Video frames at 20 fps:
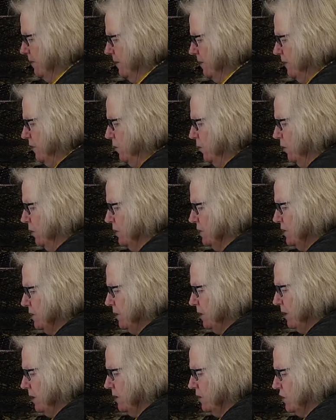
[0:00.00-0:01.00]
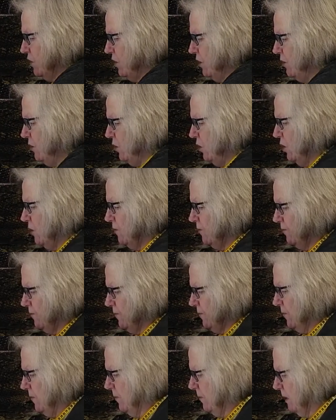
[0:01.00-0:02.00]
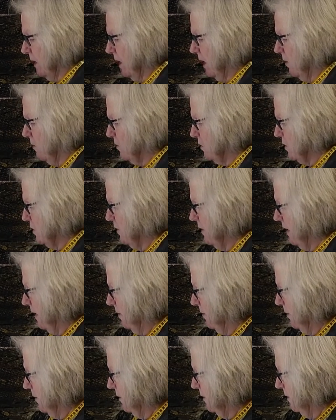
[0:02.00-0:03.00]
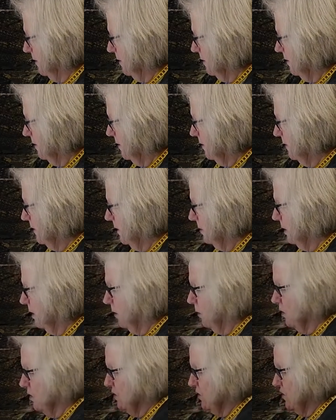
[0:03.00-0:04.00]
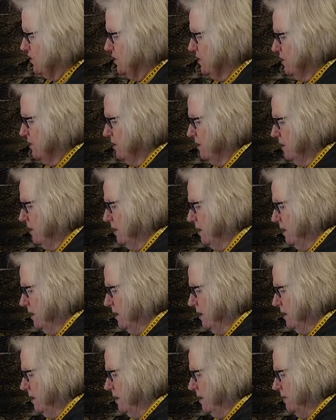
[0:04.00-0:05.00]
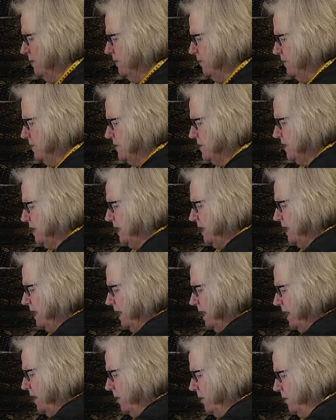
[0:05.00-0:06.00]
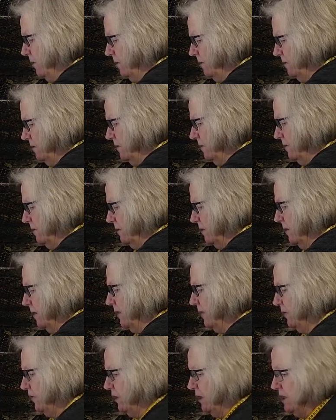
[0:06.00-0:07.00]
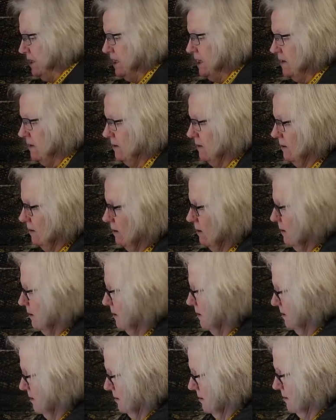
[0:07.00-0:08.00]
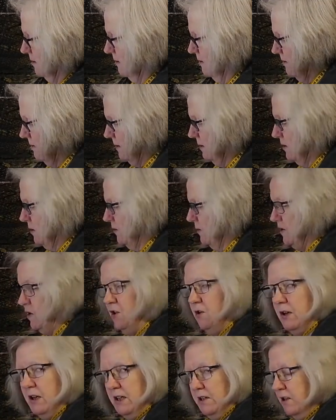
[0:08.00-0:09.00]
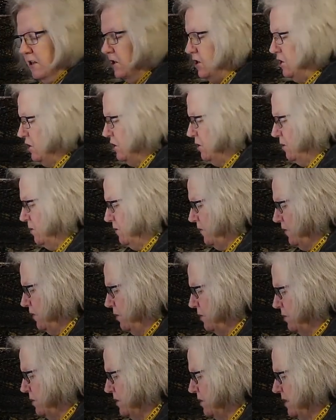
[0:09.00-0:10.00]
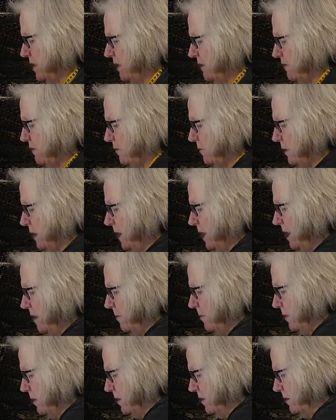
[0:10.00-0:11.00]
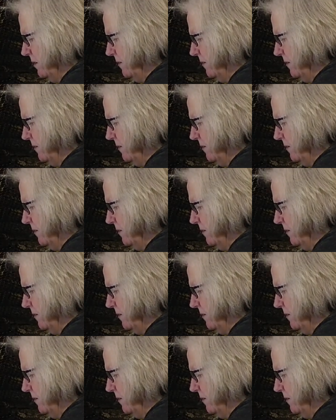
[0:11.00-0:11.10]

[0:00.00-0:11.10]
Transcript: If you want to, I could show you closer up if anybody wants to see how I thread it. It's obviously not easy to do for you to see from there, but